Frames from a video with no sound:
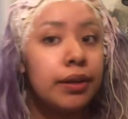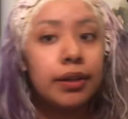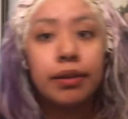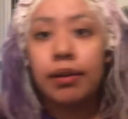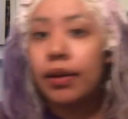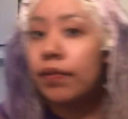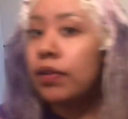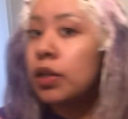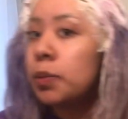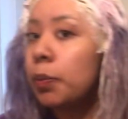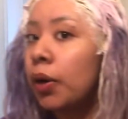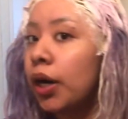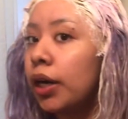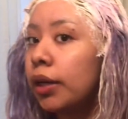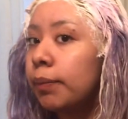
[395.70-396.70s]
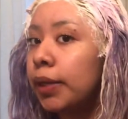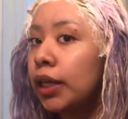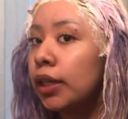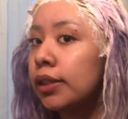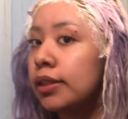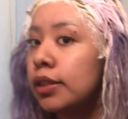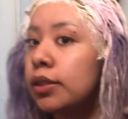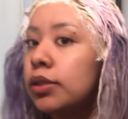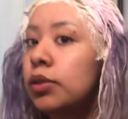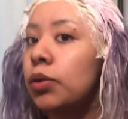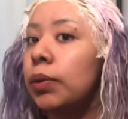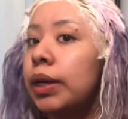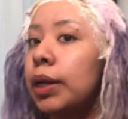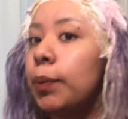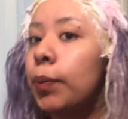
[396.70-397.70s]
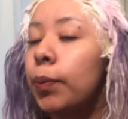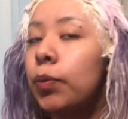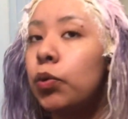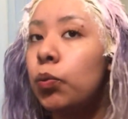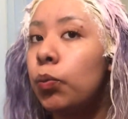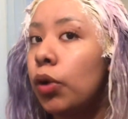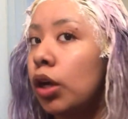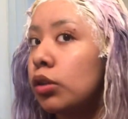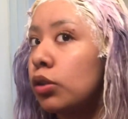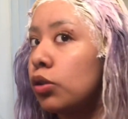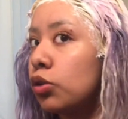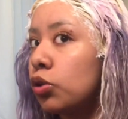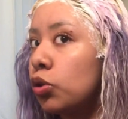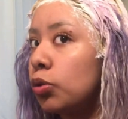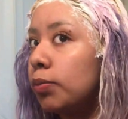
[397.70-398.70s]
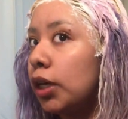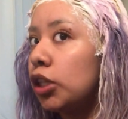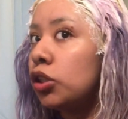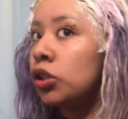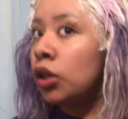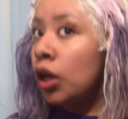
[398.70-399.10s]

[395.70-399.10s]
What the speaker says: of this part because it's already processed too much.